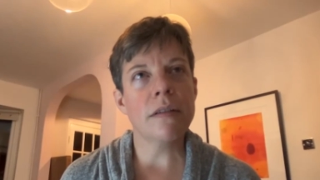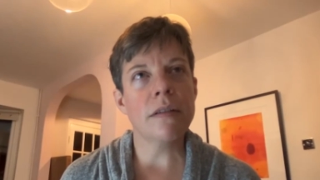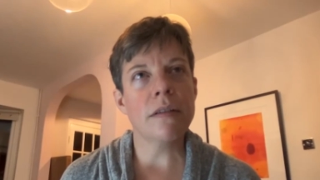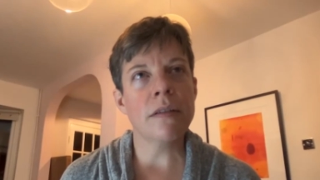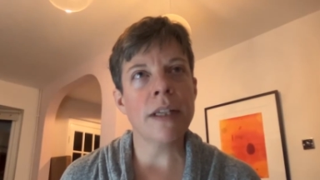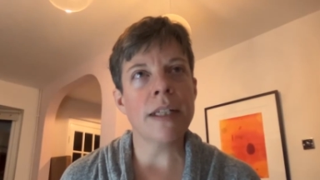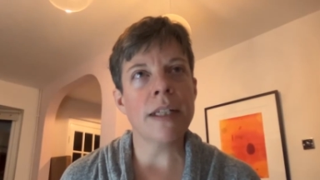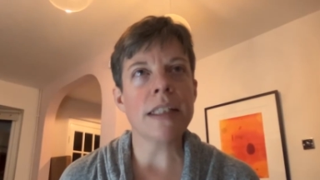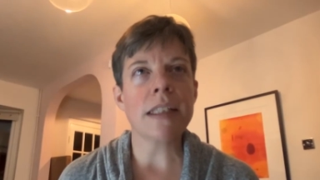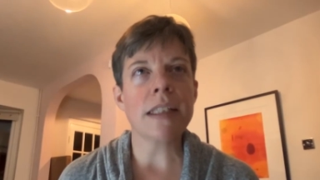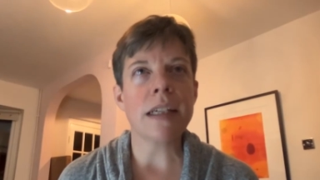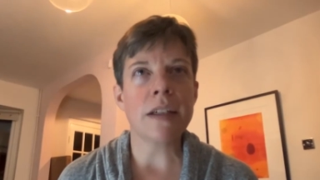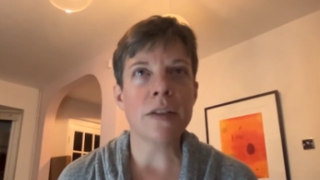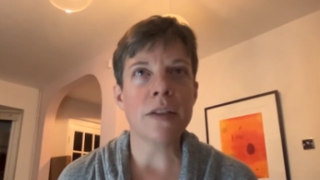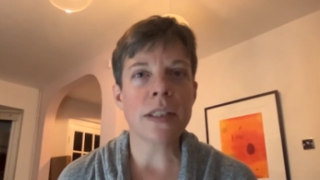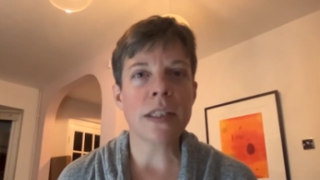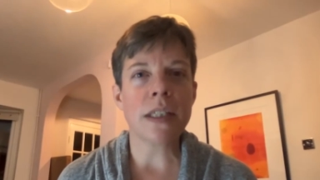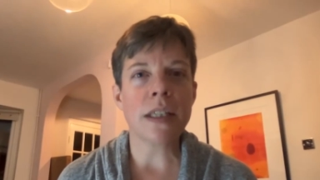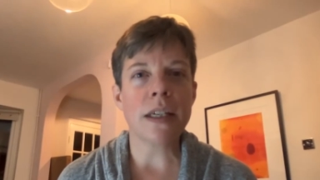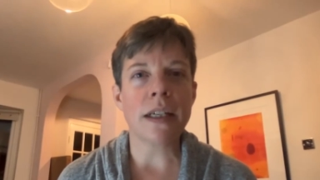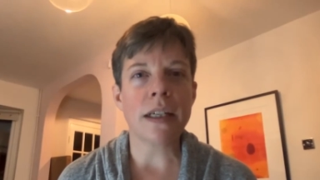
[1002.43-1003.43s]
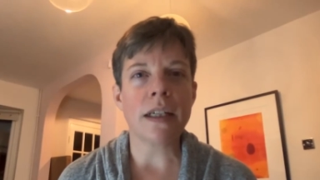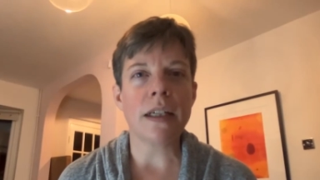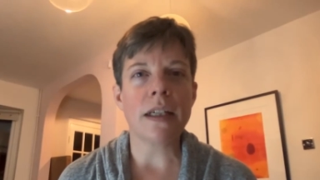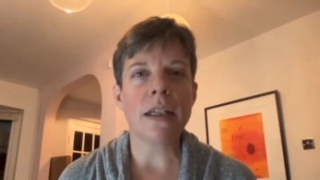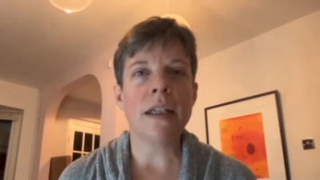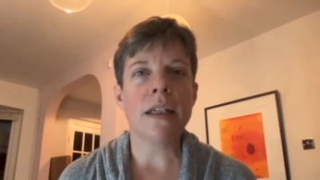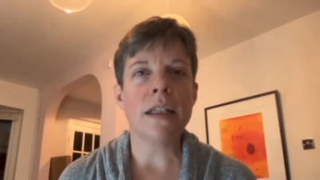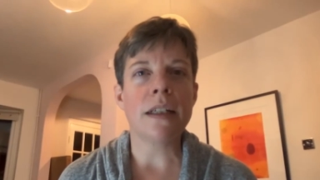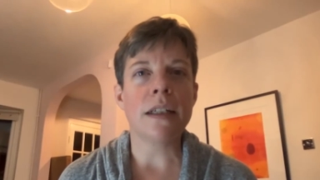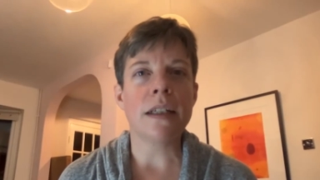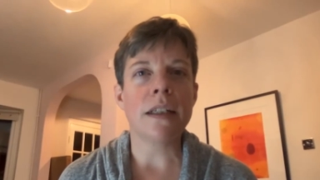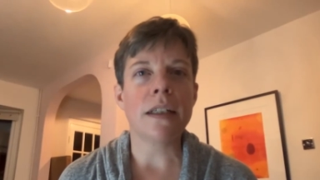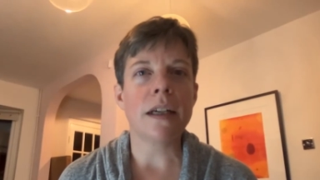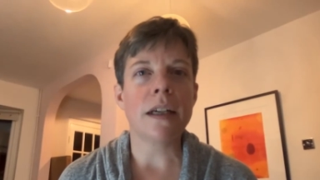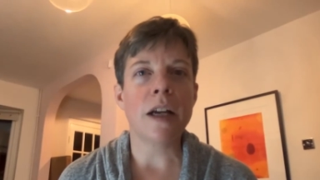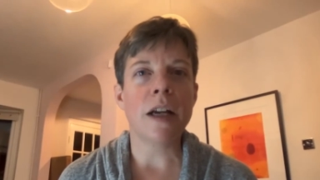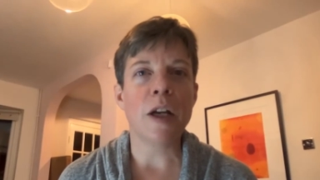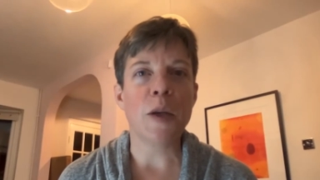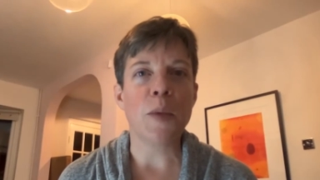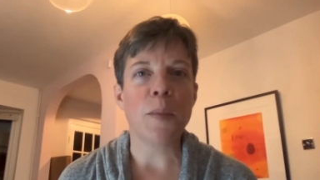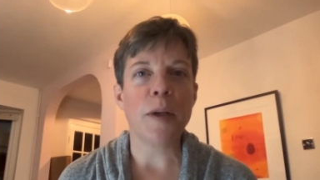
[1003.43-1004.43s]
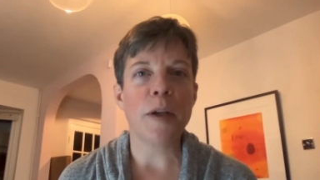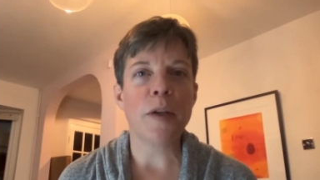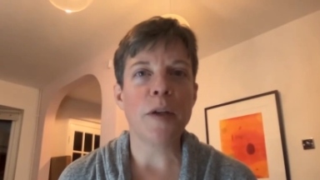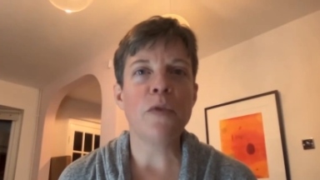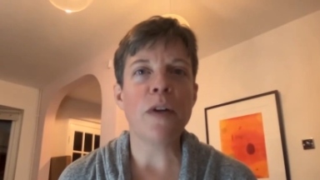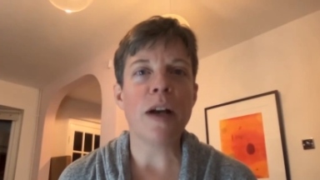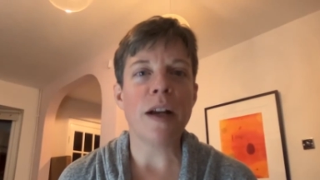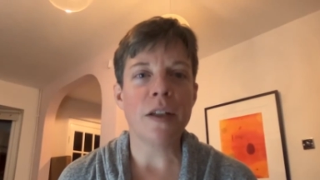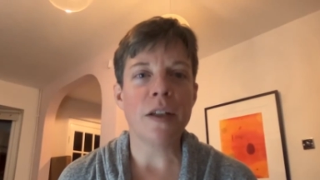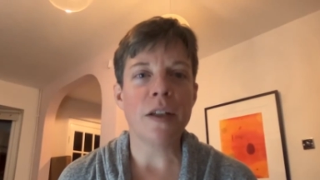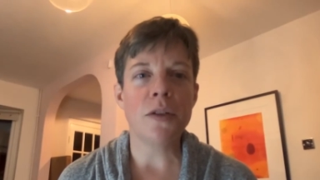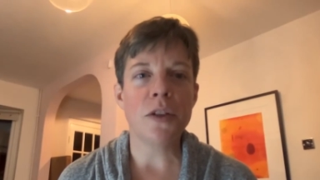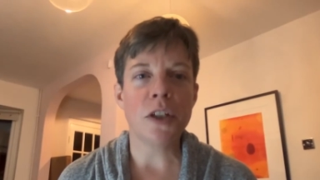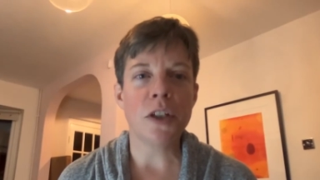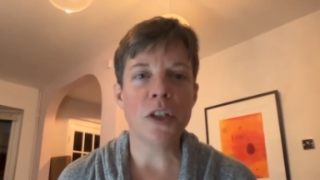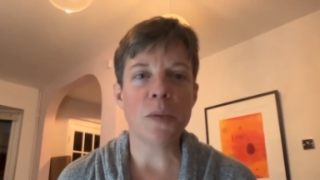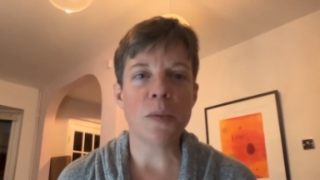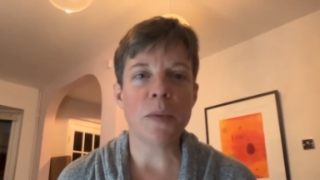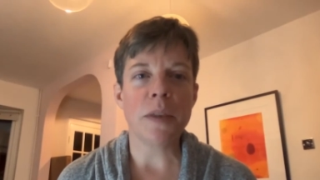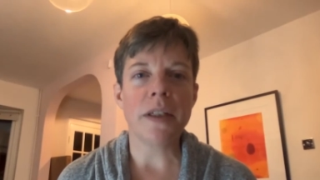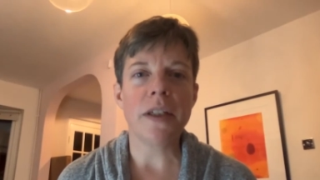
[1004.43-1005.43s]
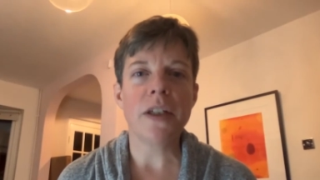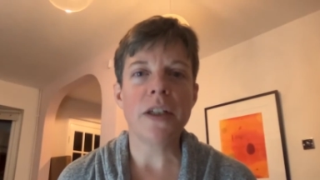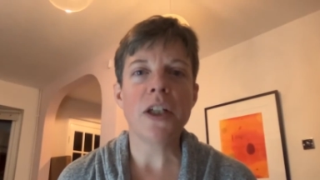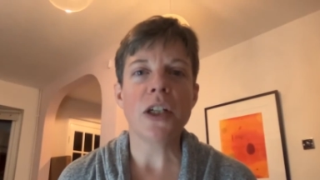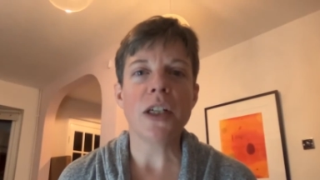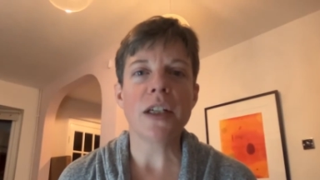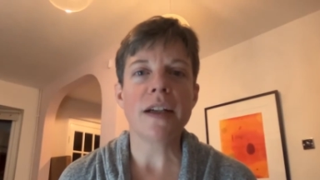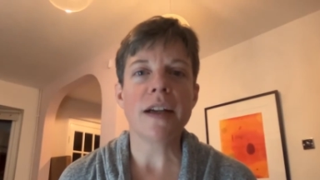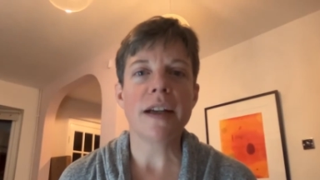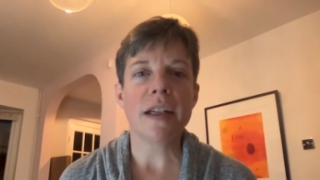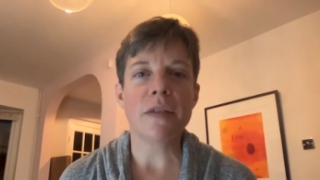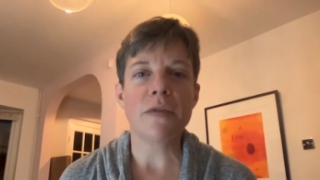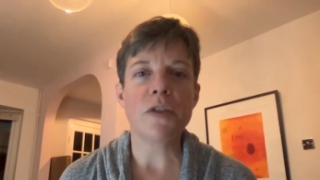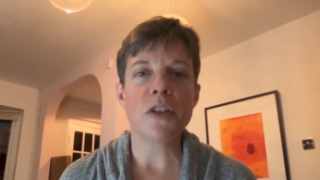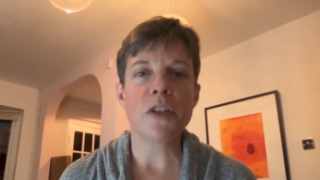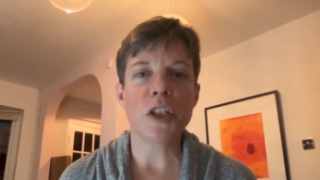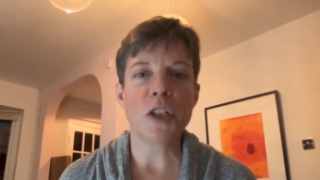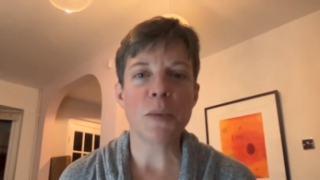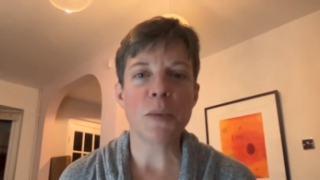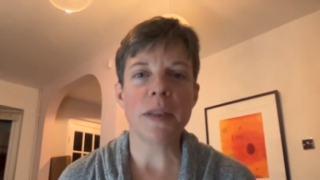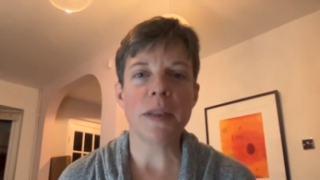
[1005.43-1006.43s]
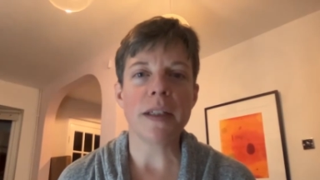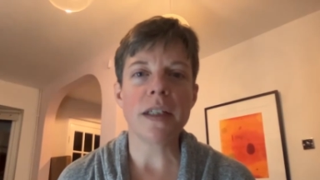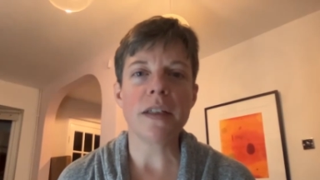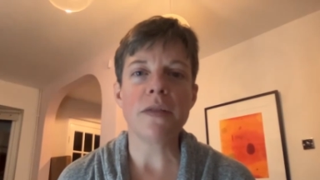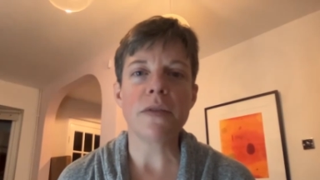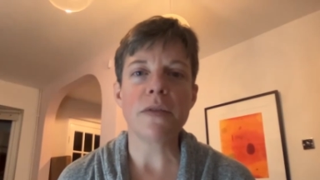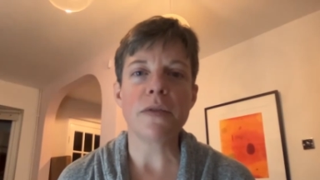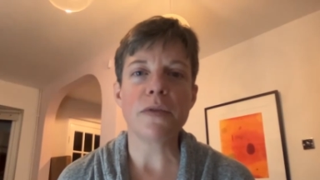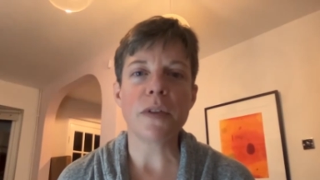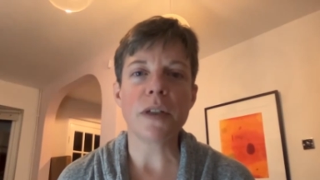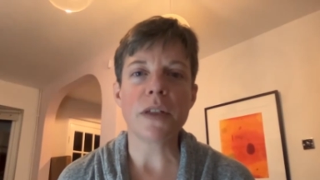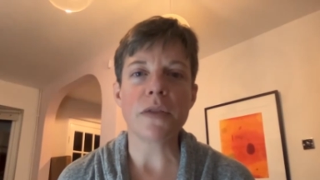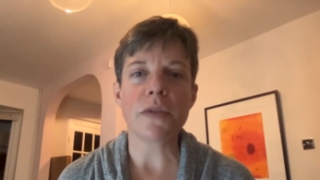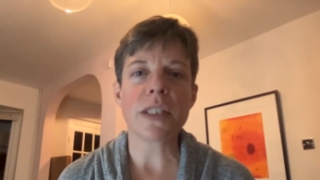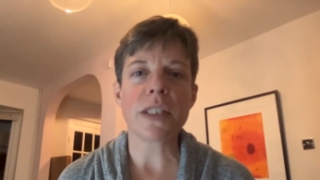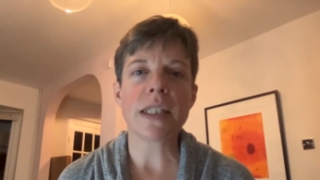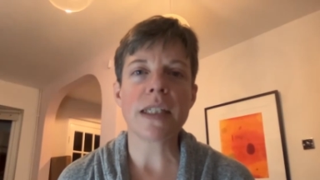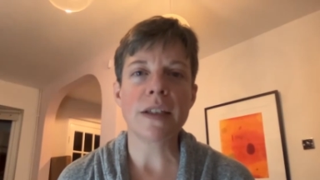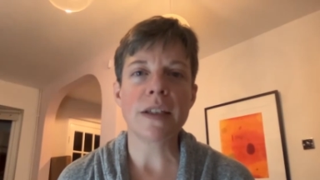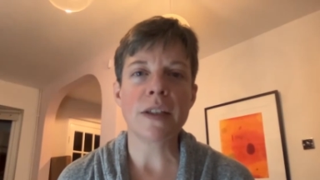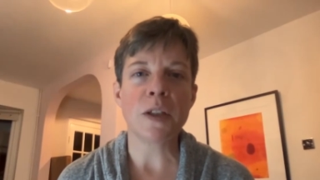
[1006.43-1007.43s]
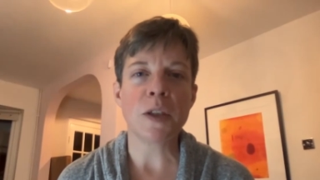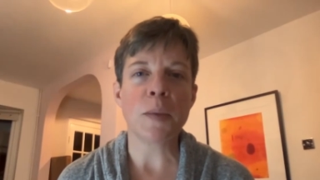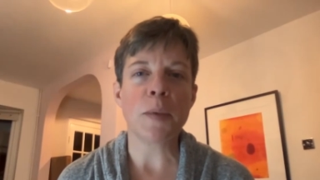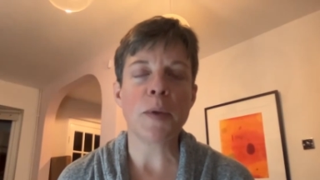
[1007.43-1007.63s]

that sounds like a, um, a value judgment or a kind of judgment of of skill.